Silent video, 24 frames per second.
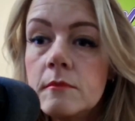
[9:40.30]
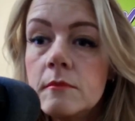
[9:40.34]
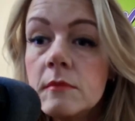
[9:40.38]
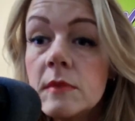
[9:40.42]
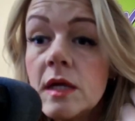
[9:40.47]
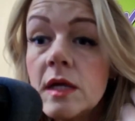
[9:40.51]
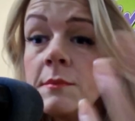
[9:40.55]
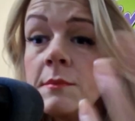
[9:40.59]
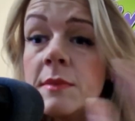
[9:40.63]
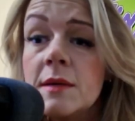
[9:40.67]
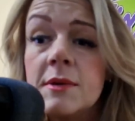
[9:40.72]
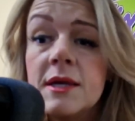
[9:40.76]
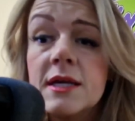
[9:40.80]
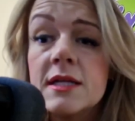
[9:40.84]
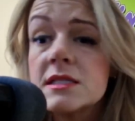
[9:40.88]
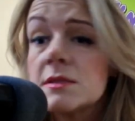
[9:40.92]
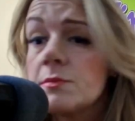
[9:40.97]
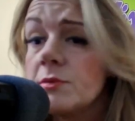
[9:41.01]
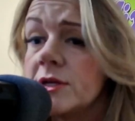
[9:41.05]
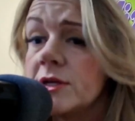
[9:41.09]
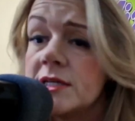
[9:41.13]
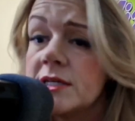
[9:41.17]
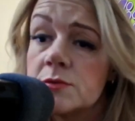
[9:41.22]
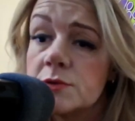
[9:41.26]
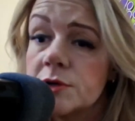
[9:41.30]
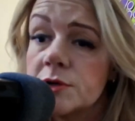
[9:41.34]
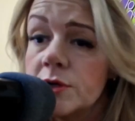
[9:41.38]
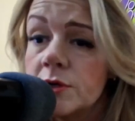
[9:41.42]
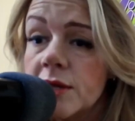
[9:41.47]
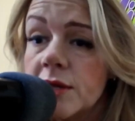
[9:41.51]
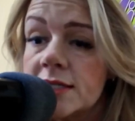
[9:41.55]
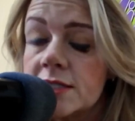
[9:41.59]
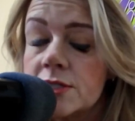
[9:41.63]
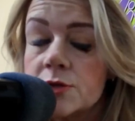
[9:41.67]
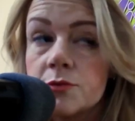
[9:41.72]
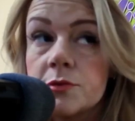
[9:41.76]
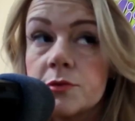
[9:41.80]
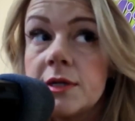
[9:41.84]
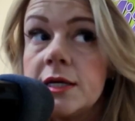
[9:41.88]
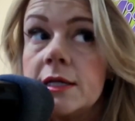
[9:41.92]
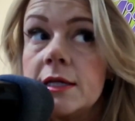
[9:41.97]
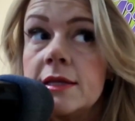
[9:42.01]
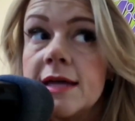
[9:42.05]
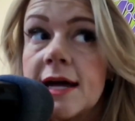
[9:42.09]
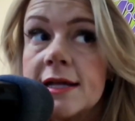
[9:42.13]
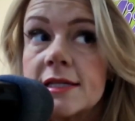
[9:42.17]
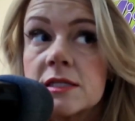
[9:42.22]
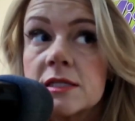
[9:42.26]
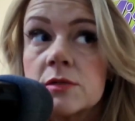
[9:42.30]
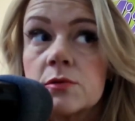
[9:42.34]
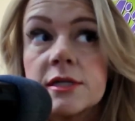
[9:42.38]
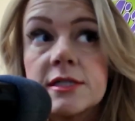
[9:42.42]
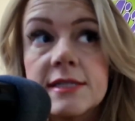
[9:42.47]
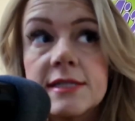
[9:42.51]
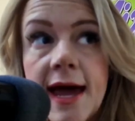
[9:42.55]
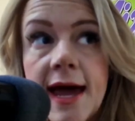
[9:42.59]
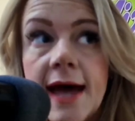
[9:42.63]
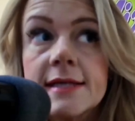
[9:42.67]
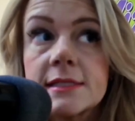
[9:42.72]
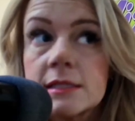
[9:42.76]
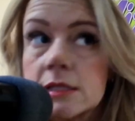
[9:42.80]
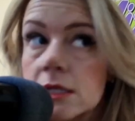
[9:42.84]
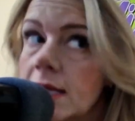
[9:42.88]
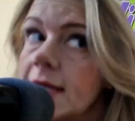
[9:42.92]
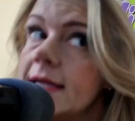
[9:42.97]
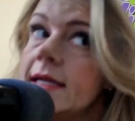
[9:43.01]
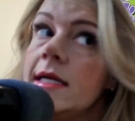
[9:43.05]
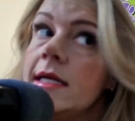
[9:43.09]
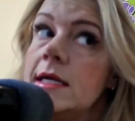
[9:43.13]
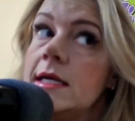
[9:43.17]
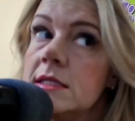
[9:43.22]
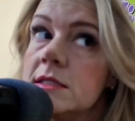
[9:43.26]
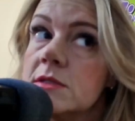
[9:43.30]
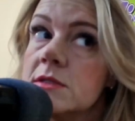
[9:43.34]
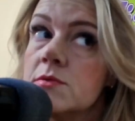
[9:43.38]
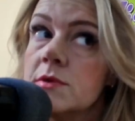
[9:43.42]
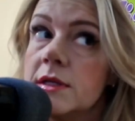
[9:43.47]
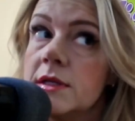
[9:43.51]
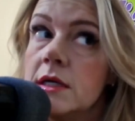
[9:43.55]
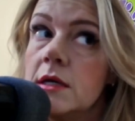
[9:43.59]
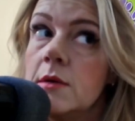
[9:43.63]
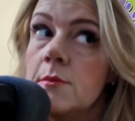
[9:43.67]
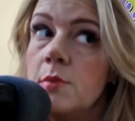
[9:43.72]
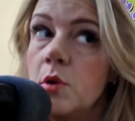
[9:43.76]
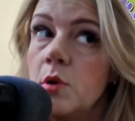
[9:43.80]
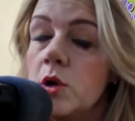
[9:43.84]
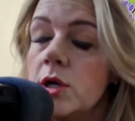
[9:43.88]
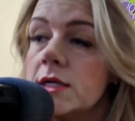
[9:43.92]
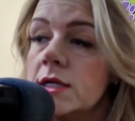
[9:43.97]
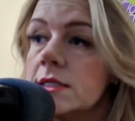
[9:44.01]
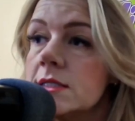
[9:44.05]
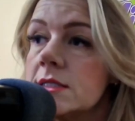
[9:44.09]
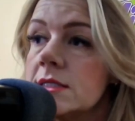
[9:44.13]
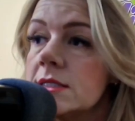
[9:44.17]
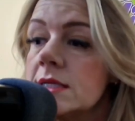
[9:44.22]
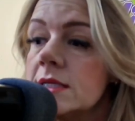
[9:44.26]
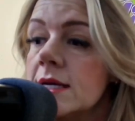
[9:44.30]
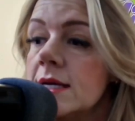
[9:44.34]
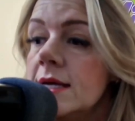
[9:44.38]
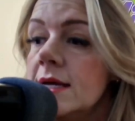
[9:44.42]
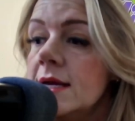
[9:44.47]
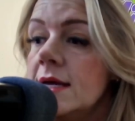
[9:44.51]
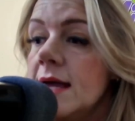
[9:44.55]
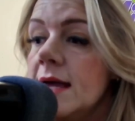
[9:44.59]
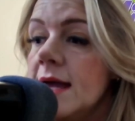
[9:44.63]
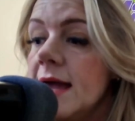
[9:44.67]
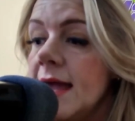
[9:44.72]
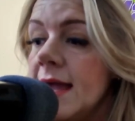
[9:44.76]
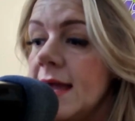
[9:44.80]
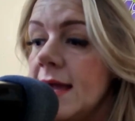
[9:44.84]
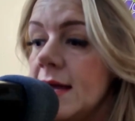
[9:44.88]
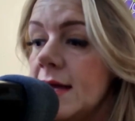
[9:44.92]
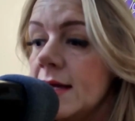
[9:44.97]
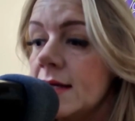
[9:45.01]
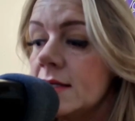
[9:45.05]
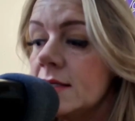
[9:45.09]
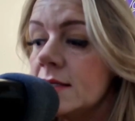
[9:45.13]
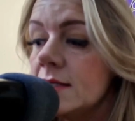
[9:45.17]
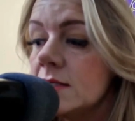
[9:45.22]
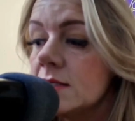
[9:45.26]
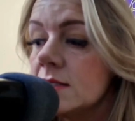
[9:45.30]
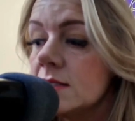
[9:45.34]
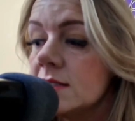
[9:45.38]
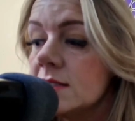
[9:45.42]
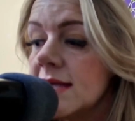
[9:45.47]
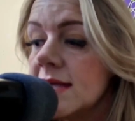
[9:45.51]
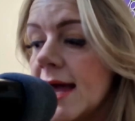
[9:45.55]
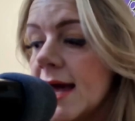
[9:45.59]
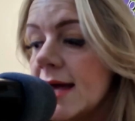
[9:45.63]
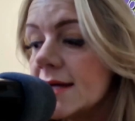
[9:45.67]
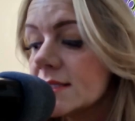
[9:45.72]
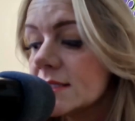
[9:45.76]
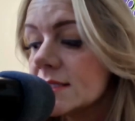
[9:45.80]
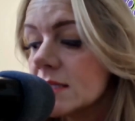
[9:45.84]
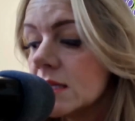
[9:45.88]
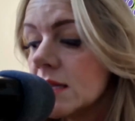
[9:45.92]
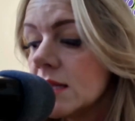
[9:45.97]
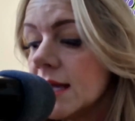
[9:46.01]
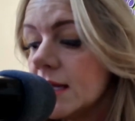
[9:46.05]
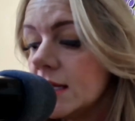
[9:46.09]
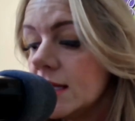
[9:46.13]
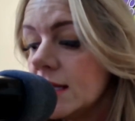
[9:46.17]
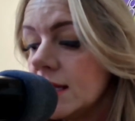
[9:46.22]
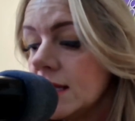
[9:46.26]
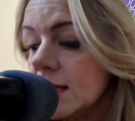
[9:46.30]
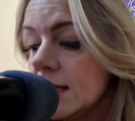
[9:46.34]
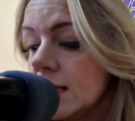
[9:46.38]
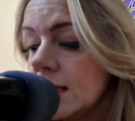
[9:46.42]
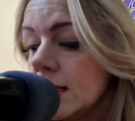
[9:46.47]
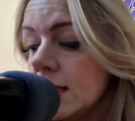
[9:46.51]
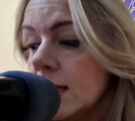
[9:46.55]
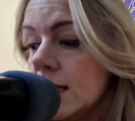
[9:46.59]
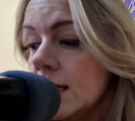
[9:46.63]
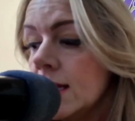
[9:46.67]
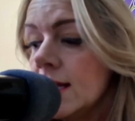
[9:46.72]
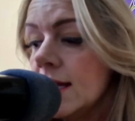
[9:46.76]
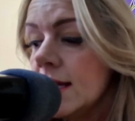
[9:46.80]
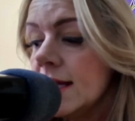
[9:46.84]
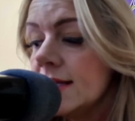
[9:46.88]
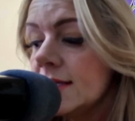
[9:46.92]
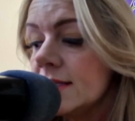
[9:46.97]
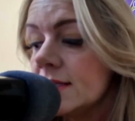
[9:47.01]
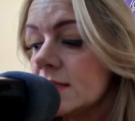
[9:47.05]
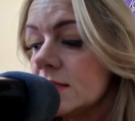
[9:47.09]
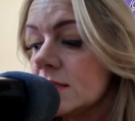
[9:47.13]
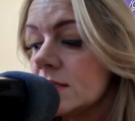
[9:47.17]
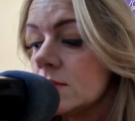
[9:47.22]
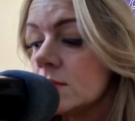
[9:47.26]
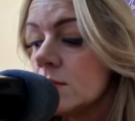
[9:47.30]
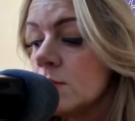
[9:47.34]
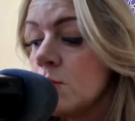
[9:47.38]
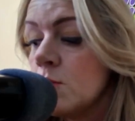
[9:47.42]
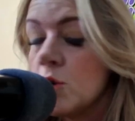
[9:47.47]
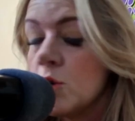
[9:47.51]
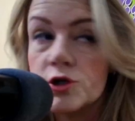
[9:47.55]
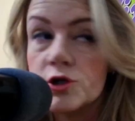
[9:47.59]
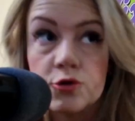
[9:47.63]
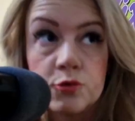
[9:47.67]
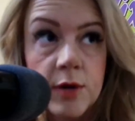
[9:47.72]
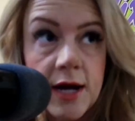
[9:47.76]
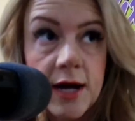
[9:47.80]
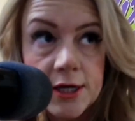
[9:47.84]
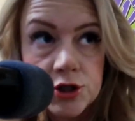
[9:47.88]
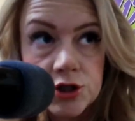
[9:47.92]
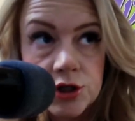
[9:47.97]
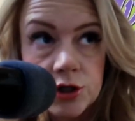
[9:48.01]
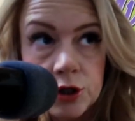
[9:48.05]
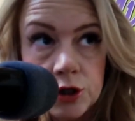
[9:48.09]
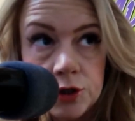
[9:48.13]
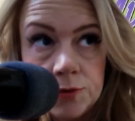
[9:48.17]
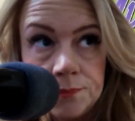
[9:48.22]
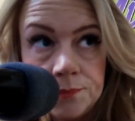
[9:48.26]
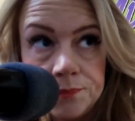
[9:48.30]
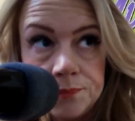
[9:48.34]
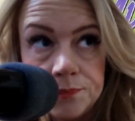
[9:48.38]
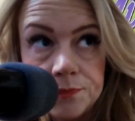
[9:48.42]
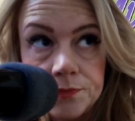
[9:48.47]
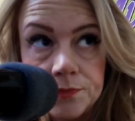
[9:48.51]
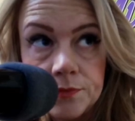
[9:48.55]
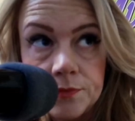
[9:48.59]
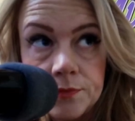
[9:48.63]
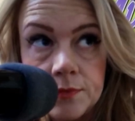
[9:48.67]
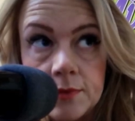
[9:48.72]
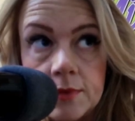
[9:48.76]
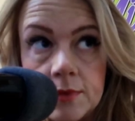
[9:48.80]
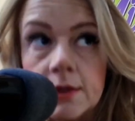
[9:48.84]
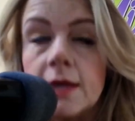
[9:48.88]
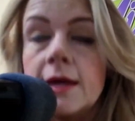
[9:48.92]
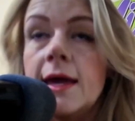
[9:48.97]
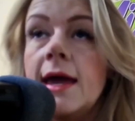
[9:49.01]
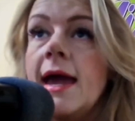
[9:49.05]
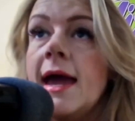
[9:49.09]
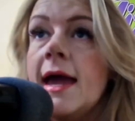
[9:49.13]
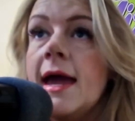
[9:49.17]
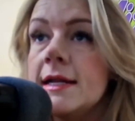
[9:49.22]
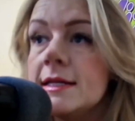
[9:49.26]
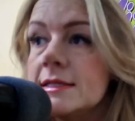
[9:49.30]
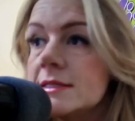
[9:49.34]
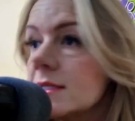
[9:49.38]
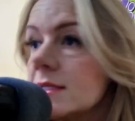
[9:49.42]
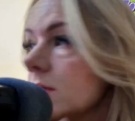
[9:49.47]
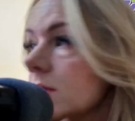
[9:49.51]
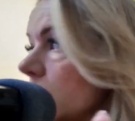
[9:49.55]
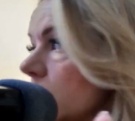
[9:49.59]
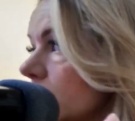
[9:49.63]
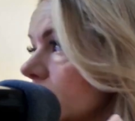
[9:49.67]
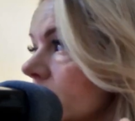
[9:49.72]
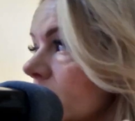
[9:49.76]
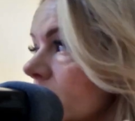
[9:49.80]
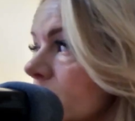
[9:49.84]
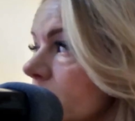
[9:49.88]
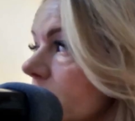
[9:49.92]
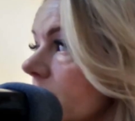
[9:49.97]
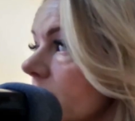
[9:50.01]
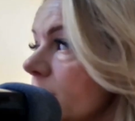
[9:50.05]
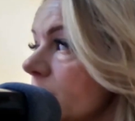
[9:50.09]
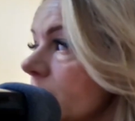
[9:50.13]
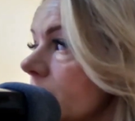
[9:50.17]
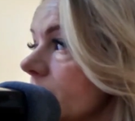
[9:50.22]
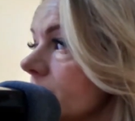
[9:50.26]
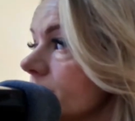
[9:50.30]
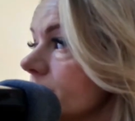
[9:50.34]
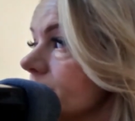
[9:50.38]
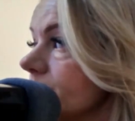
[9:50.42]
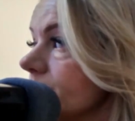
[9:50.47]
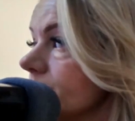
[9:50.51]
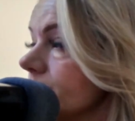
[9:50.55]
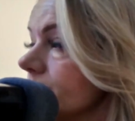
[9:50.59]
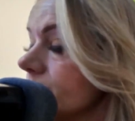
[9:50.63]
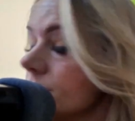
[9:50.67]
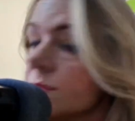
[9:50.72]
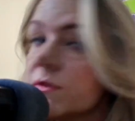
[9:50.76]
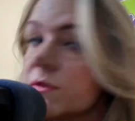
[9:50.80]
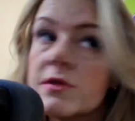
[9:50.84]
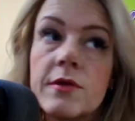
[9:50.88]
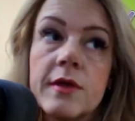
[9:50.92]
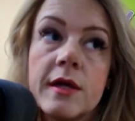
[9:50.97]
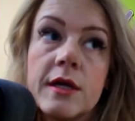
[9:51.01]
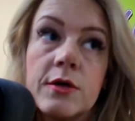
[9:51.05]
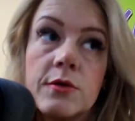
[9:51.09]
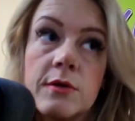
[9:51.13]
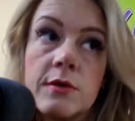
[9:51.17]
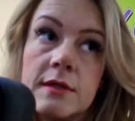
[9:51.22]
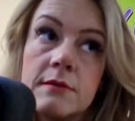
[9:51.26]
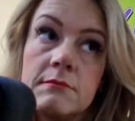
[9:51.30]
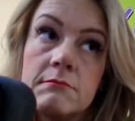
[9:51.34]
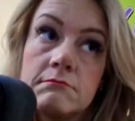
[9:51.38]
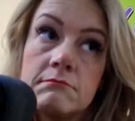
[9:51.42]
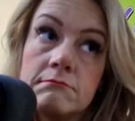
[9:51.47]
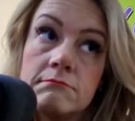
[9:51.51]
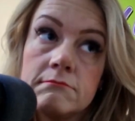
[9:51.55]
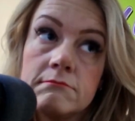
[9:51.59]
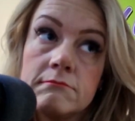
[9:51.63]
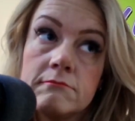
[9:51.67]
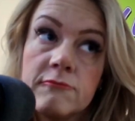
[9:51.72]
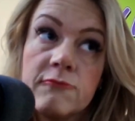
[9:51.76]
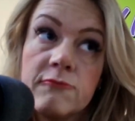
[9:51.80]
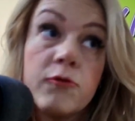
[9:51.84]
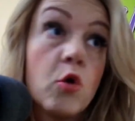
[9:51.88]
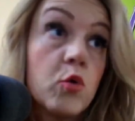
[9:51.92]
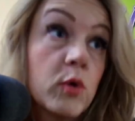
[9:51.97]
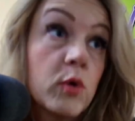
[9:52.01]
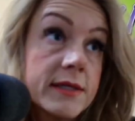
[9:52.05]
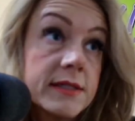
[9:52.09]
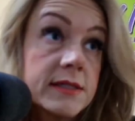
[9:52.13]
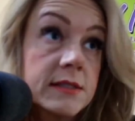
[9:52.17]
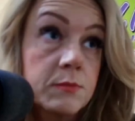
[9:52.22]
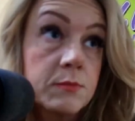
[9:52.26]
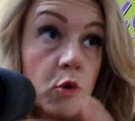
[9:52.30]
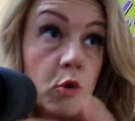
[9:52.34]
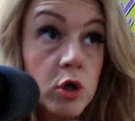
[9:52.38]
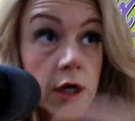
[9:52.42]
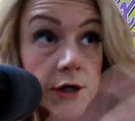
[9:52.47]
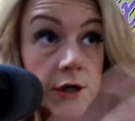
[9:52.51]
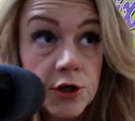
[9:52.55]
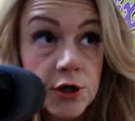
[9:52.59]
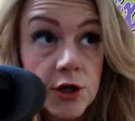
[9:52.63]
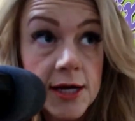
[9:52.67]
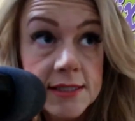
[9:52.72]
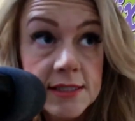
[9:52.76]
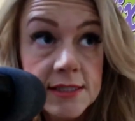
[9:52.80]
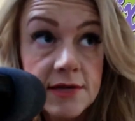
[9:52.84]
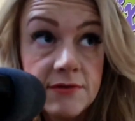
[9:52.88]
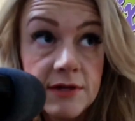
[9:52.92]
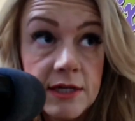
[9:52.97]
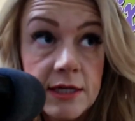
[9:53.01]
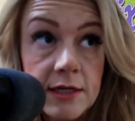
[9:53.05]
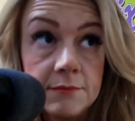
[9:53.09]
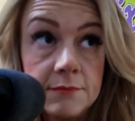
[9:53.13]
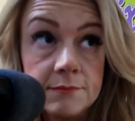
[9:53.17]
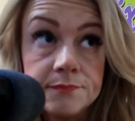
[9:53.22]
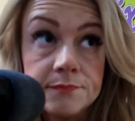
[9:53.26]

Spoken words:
maybe it's a place where you like to read. That's where task lighting is really important. And task lighting is more directional, and it's a little bit brighter so that you can focus more on your activity.